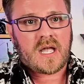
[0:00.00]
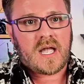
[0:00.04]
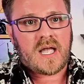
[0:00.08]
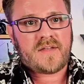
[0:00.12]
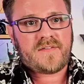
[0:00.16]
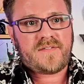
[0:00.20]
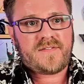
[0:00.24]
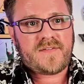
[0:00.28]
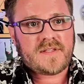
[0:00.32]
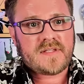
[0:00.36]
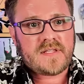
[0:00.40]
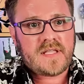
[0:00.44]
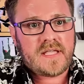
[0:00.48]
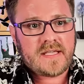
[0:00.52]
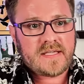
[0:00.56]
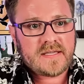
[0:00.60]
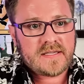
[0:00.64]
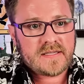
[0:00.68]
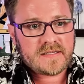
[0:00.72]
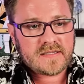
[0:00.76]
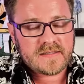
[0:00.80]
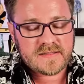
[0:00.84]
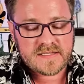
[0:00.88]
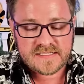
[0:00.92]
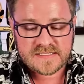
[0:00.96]
I feel
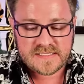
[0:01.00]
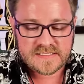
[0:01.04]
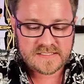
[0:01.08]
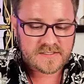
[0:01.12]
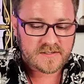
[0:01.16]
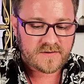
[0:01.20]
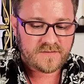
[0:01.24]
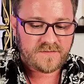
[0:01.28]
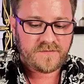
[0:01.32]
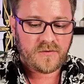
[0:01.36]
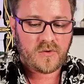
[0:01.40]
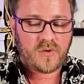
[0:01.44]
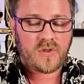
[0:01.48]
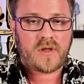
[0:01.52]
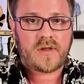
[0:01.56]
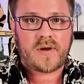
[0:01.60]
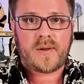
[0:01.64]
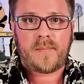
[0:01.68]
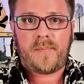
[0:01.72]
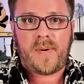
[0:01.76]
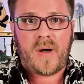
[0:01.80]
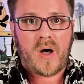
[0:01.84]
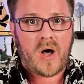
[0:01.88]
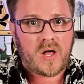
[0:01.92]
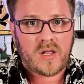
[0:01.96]
like this isn't a full-on
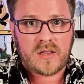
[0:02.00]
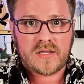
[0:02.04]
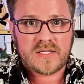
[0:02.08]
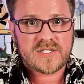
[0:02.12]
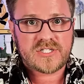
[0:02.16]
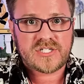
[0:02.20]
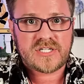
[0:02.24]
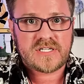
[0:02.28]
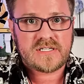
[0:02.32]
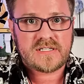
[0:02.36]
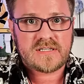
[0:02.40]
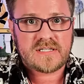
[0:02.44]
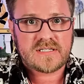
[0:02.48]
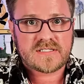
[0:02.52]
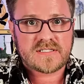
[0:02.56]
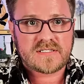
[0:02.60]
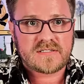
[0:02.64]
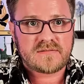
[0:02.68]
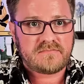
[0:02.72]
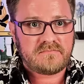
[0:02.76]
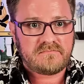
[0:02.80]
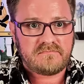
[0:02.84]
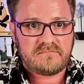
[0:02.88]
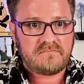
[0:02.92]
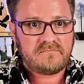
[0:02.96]
apology that's
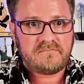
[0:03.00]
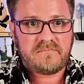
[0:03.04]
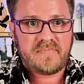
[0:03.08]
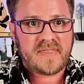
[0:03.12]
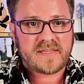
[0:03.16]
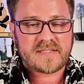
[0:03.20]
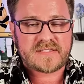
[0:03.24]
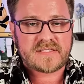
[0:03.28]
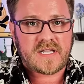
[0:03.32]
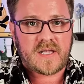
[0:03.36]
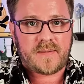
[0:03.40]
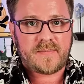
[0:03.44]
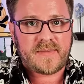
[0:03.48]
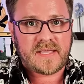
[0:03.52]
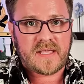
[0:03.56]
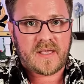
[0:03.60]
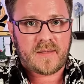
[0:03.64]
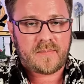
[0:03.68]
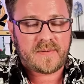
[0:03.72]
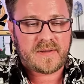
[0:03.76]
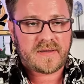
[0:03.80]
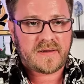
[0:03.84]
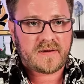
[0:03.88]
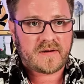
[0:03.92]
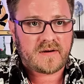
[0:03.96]
coming
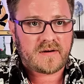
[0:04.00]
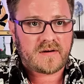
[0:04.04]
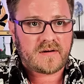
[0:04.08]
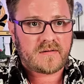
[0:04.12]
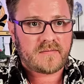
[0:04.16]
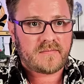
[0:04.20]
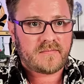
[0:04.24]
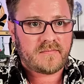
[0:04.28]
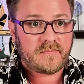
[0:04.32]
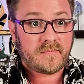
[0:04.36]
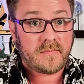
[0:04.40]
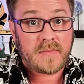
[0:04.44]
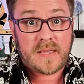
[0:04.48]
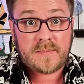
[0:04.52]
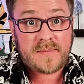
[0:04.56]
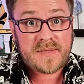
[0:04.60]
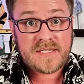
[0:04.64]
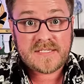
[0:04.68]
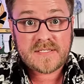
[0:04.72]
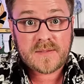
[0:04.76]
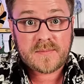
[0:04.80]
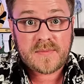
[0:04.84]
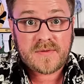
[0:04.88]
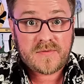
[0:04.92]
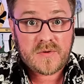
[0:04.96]
up here. Maybe
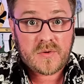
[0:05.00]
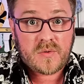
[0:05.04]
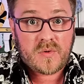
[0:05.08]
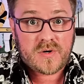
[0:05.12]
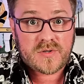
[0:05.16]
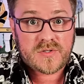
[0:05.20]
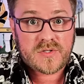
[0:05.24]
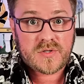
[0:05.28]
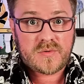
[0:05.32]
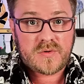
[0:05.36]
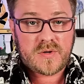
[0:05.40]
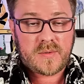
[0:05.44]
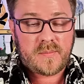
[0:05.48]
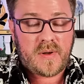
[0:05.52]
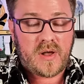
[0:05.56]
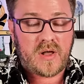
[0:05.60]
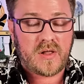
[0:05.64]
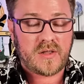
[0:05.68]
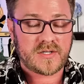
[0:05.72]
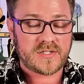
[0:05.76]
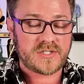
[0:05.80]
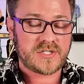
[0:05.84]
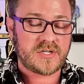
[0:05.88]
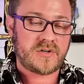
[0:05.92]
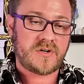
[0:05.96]
some of you are due an
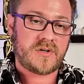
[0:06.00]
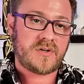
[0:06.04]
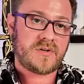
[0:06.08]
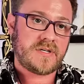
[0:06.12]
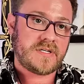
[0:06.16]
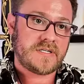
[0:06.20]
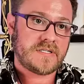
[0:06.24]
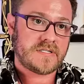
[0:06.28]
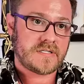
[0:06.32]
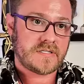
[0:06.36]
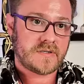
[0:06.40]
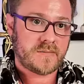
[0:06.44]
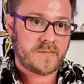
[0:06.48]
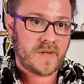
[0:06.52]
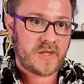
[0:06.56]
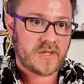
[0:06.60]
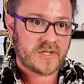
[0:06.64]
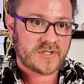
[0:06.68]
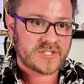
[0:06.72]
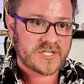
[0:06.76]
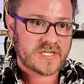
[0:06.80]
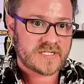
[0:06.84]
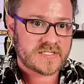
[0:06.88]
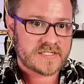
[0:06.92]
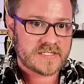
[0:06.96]
apology or you need to
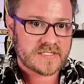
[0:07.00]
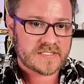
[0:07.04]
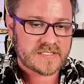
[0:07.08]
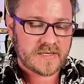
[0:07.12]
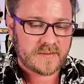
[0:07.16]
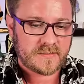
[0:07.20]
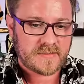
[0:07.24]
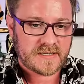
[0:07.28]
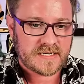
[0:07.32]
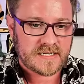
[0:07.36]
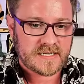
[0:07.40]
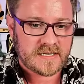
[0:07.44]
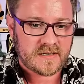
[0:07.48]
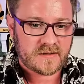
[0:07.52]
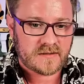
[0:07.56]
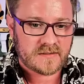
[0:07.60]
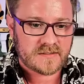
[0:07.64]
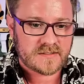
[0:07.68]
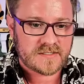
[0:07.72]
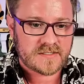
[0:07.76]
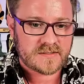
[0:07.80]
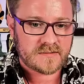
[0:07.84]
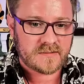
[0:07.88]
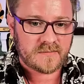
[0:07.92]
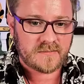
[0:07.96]
apologize to somebody
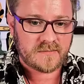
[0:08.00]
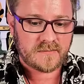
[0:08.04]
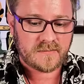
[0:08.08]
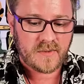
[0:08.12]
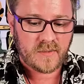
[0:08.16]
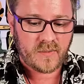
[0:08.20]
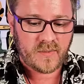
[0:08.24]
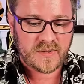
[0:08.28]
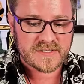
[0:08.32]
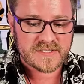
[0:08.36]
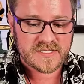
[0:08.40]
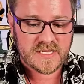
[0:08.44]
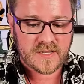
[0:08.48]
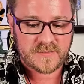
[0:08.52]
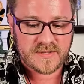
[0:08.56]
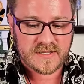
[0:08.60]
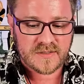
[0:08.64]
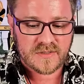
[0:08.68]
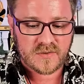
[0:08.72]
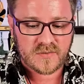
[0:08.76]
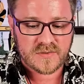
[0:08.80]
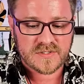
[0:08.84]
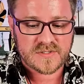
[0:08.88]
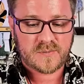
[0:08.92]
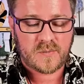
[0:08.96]
else. But what's coming
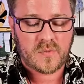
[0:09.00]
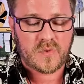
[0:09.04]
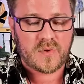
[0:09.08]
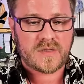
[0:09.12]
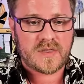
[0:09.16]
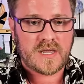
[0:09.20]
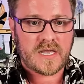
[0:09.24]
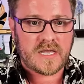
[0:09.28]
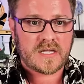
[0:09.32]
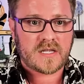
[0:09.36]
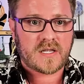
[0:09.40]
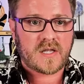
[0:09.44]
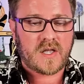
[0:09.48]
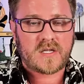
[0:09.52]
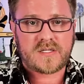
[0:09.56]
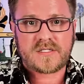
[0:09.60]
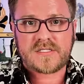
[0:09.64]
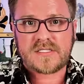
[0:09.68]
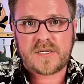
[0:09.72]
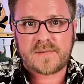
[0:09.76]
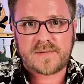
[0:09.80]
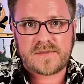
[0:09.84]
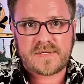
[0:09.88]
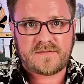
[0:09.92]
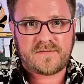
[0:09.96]
through is more that
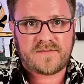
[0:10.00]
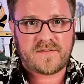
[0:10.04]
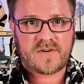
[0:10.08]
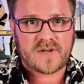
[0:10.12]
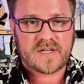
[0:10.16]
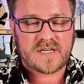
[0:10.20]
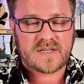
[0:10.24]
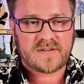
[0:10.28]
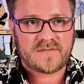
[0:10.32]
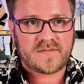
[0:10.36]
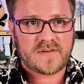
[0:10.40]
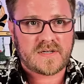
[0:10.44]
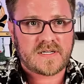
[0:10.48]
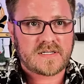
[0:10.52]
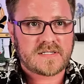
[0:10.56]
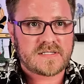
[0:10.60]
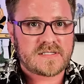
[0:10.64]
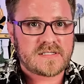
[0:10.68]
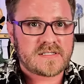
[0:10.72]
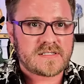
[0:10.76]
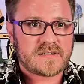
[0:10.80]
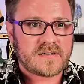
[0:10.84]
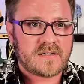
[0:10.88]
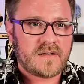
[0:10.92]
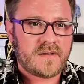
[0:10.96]
concept of
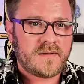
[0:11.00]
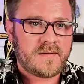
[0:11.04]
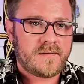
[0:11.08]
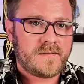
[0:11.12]
forgiveness.